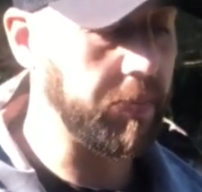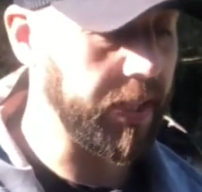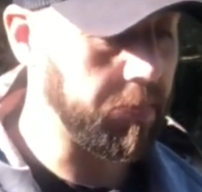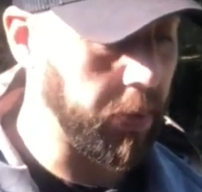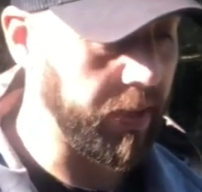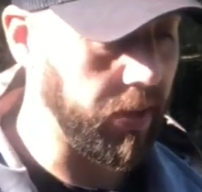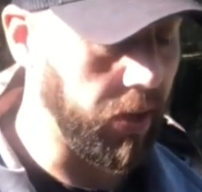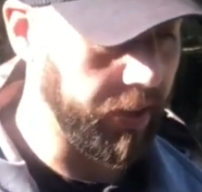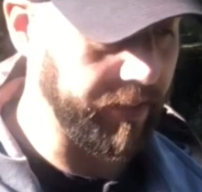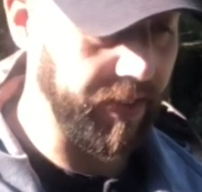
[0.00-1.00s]
but it's pretty
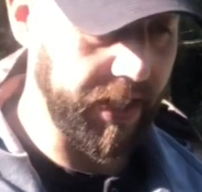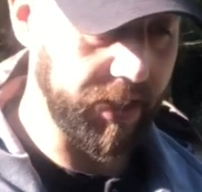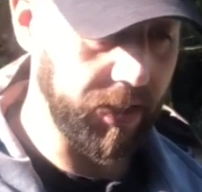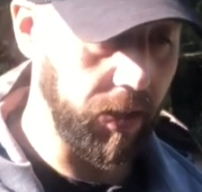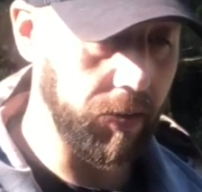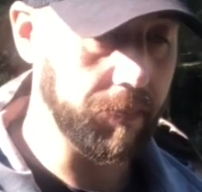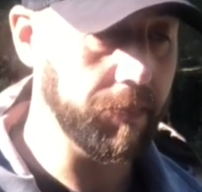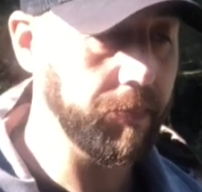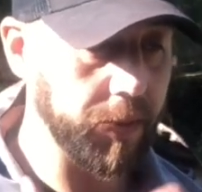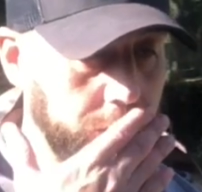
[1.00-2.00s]
hard to find a tall,
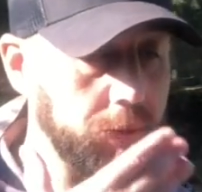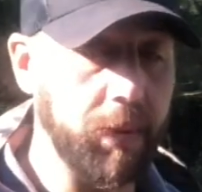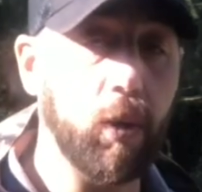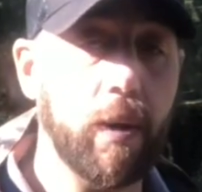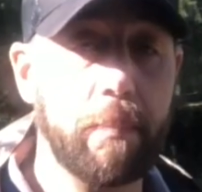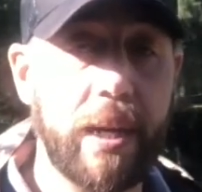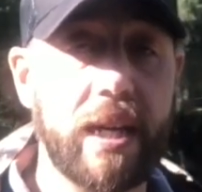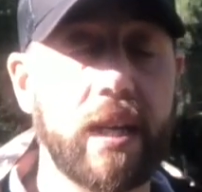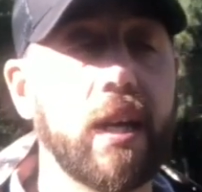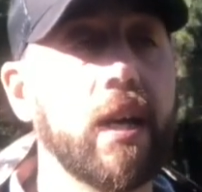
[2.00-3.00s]
or a
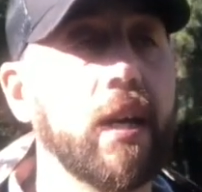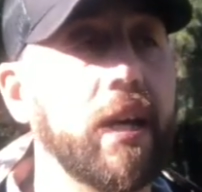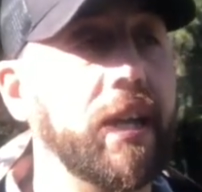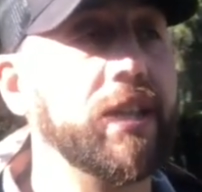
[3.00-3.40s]
big in a